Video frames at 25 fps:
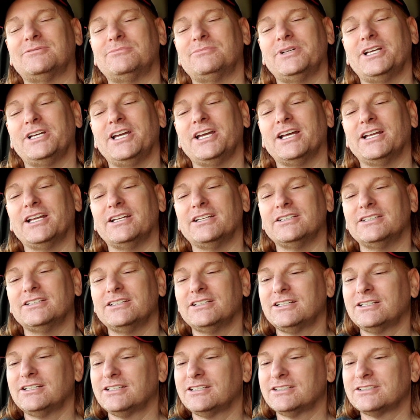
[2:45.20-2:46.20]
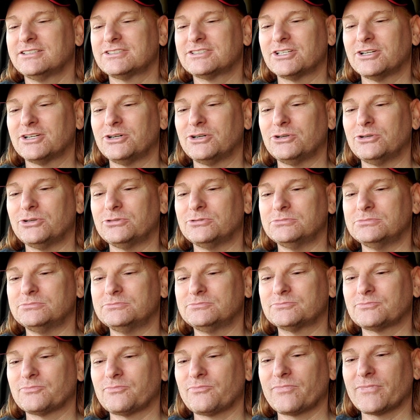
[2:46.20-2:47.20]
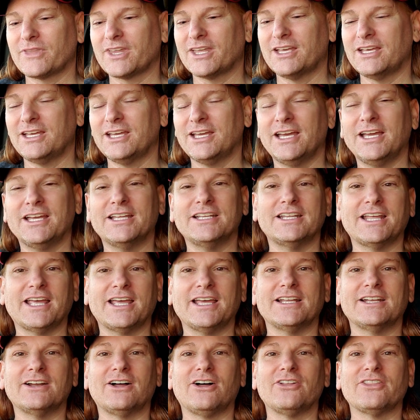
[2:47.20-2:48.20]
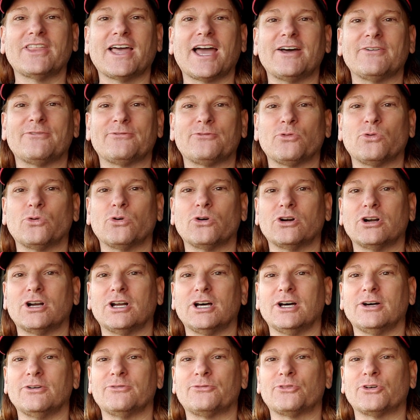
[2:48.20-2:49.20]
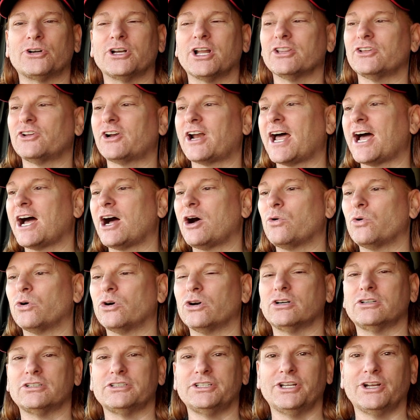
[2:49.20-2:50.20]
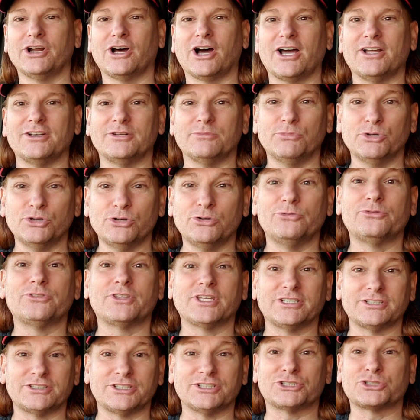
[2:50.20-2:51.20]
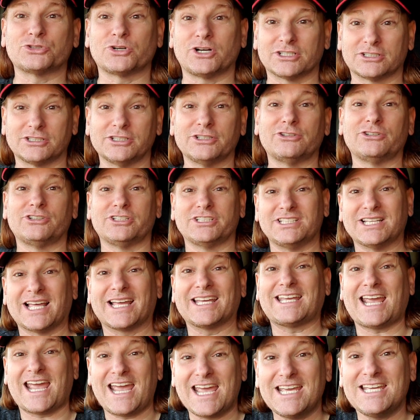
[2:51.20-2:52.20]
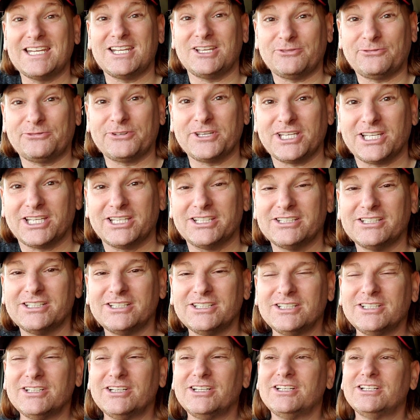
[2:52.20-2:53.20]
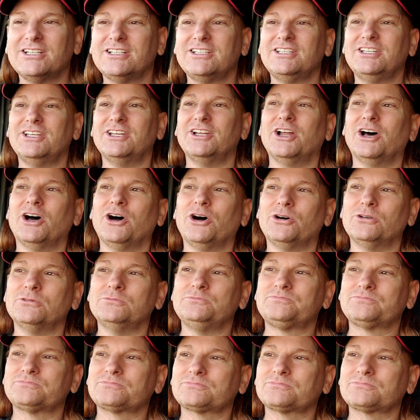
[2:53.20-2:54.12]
man. So, and all that for another hour. I had to move the truck literally like 80 feet, to